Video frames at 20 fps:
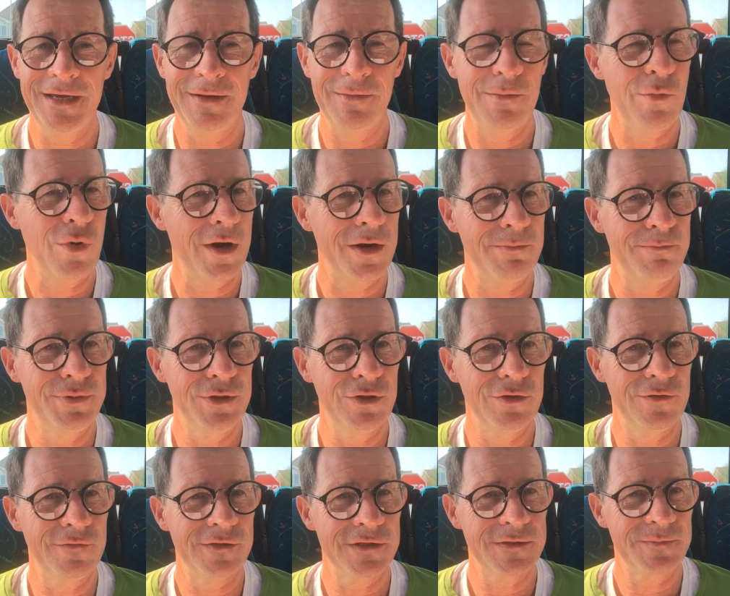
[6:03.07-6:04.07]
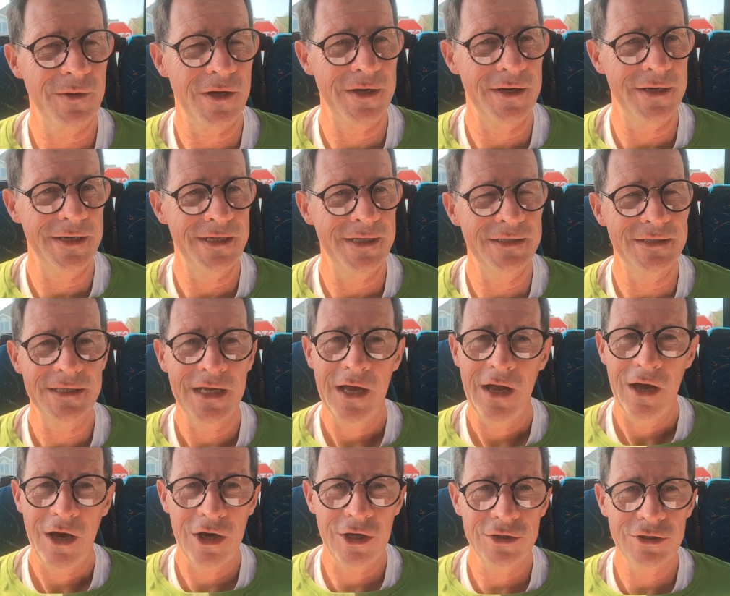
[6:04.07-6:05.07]
what a beautiful spot it is
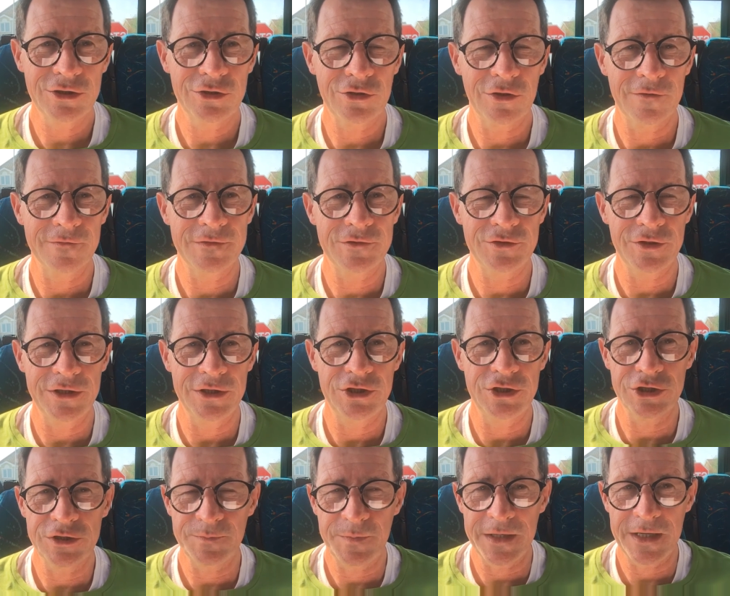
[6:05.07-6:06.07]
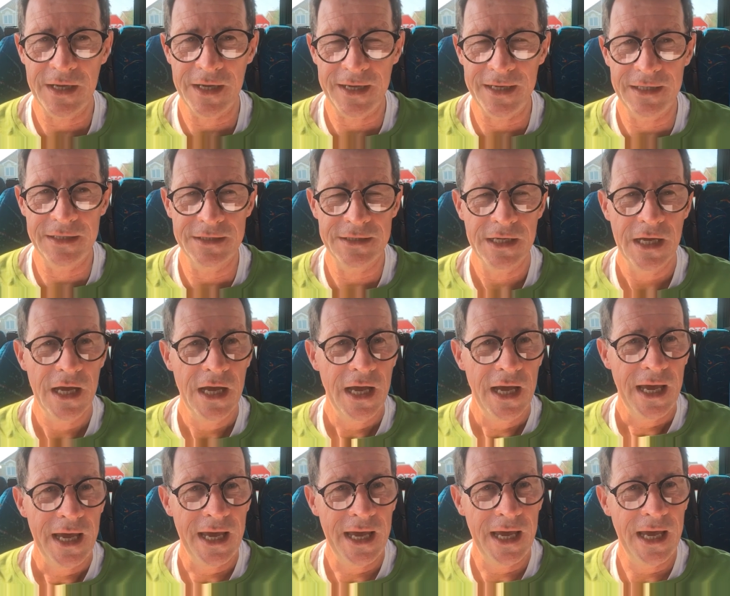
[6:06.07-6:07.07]
on Grove Street, just behind
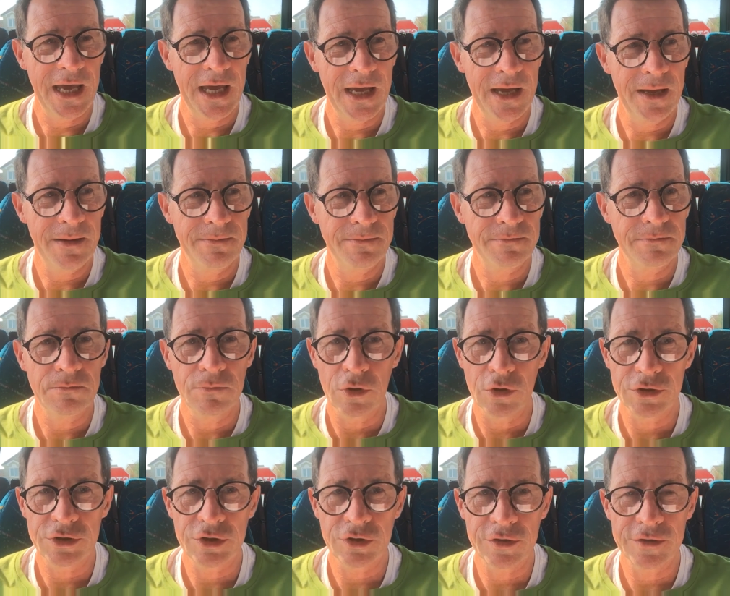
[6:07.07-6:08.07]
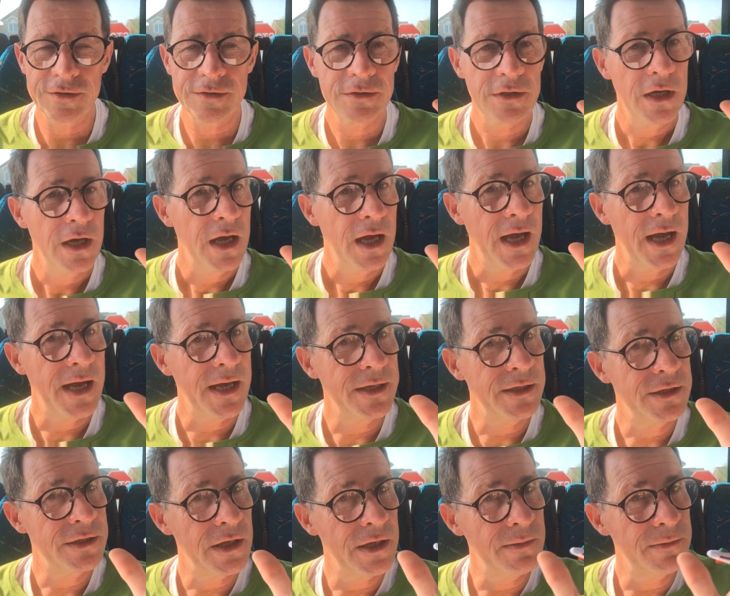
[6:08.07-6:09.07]
Mojo's
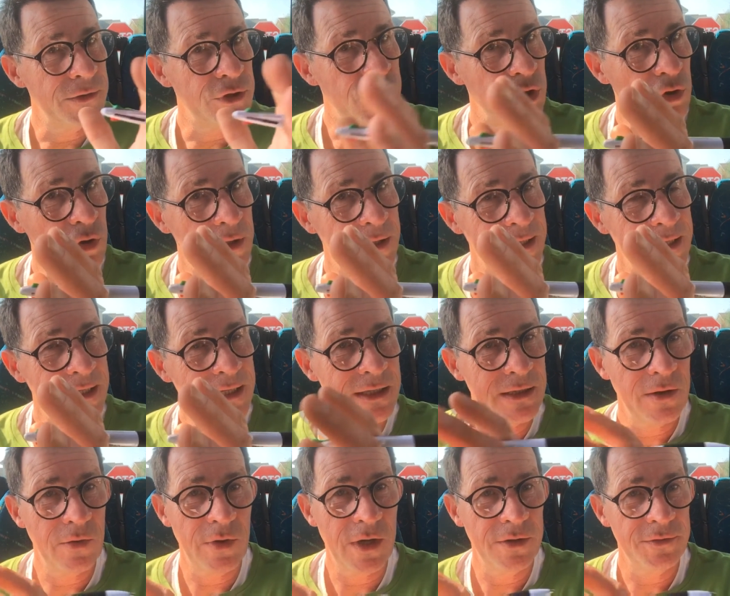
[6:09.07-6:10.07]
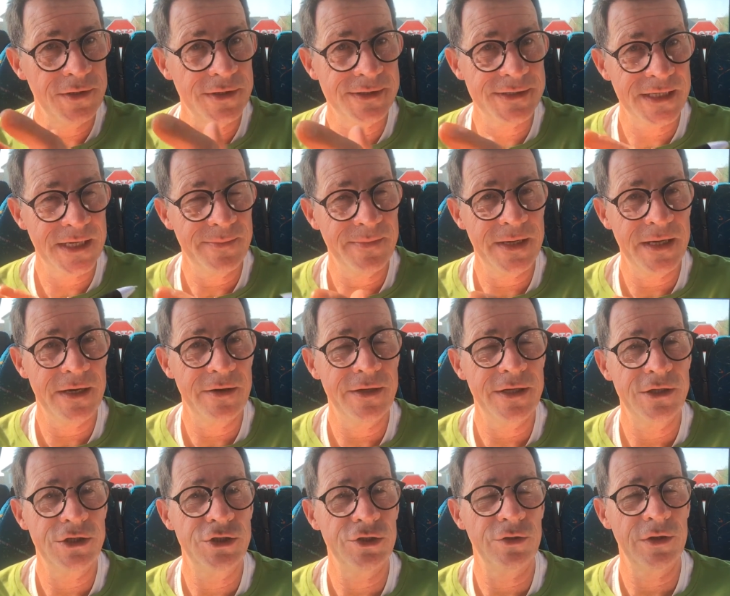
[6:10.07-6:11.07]
and Jolie, around the same area,
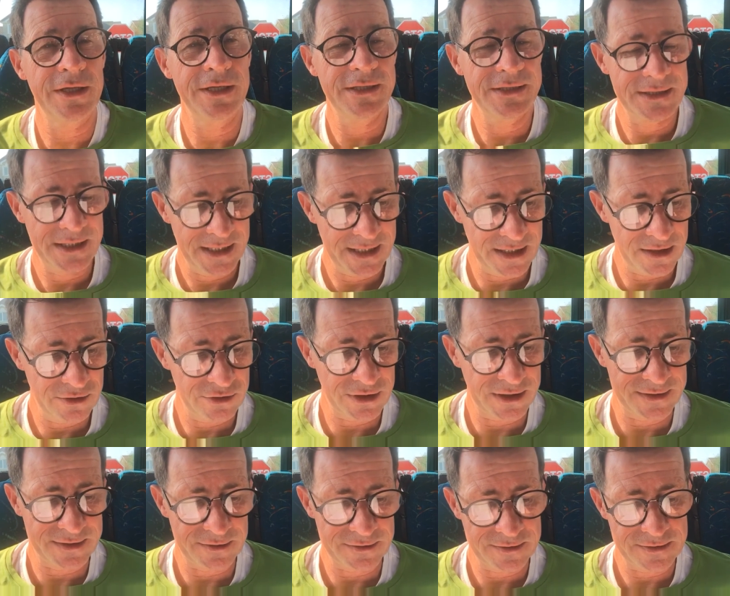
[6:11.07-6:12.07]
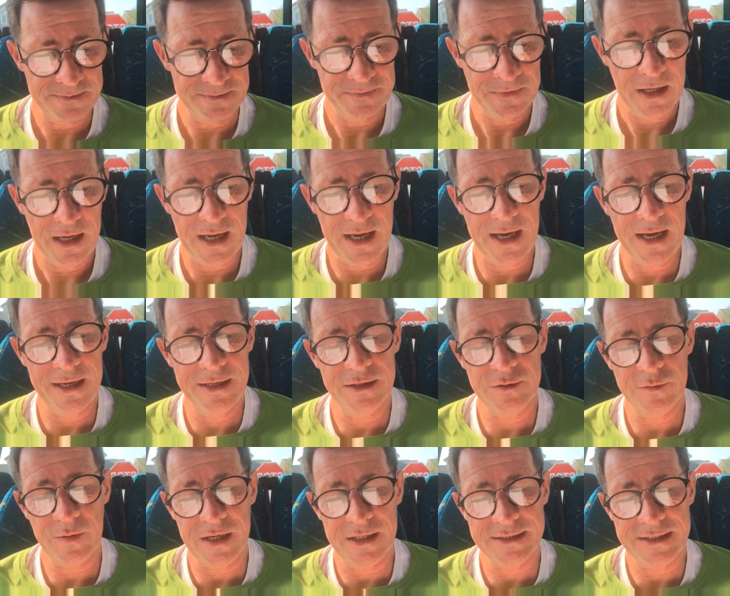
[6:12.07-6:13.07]
Jolie's hairdressers. And as
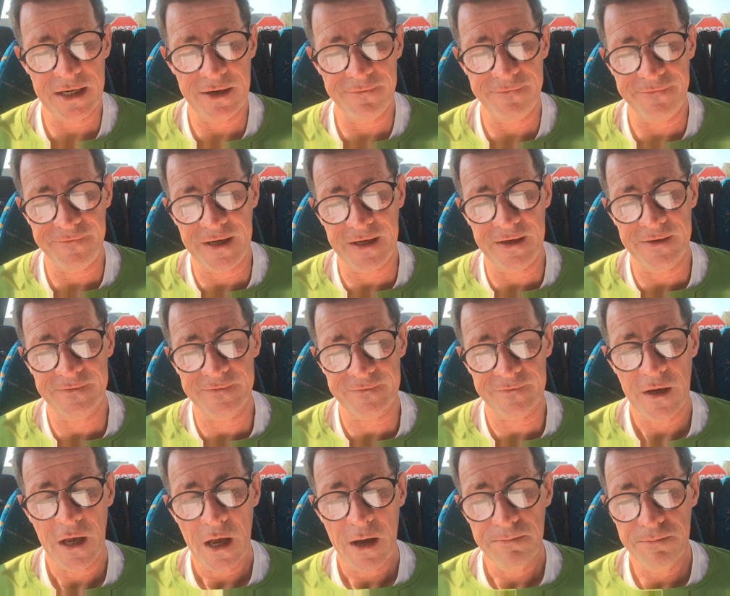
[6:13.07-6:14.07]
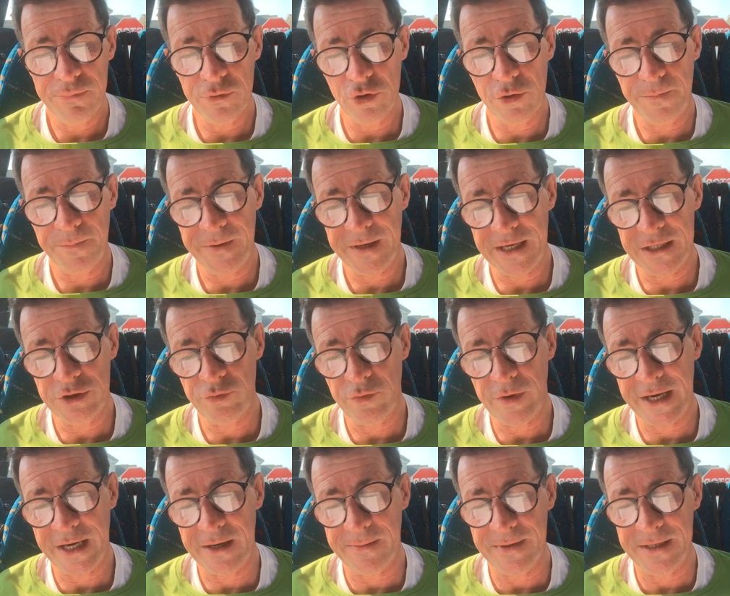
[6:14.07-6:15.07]
well as that, our Facebook page
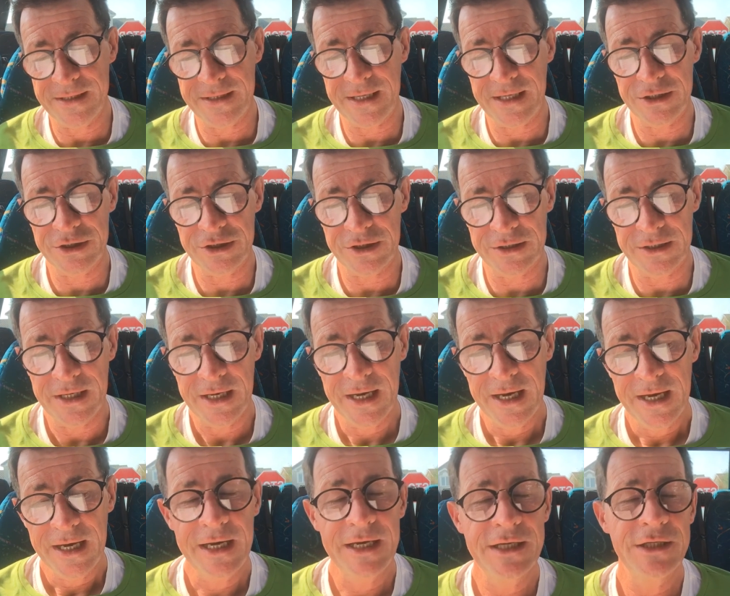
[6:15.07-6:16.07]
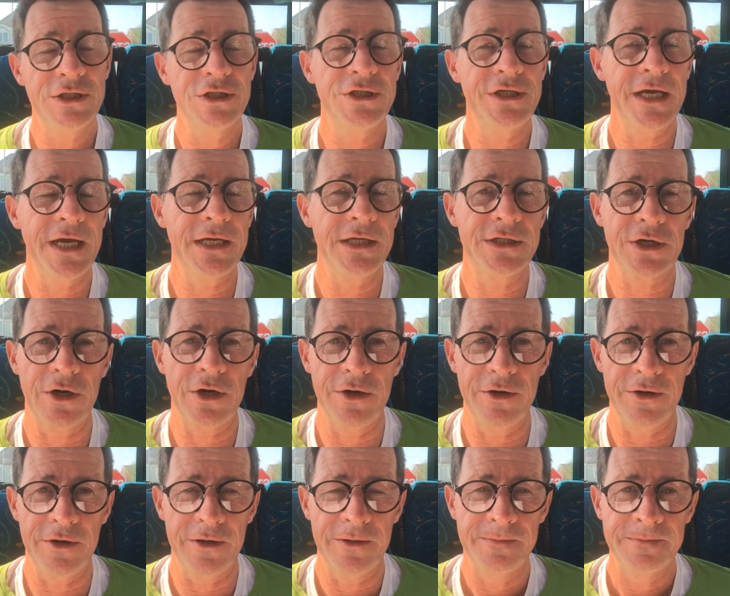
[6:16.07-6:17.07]
recommendation is Shane
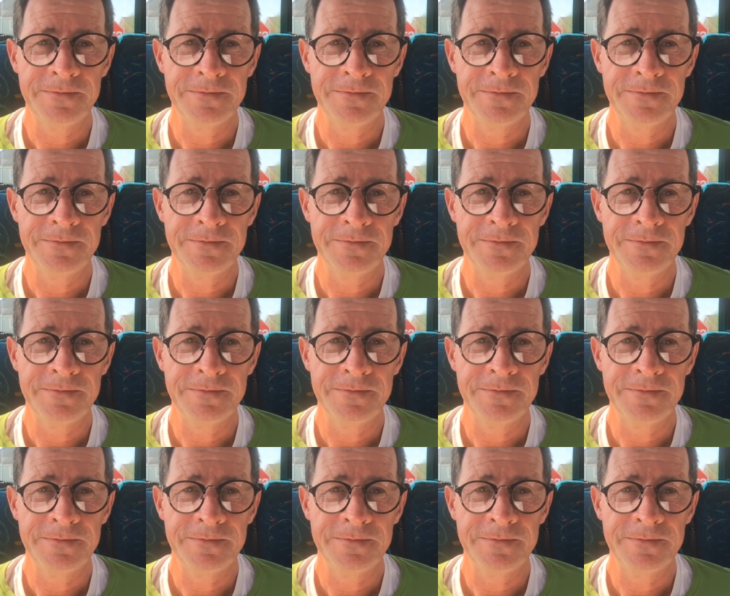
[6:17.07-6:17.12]
Turner.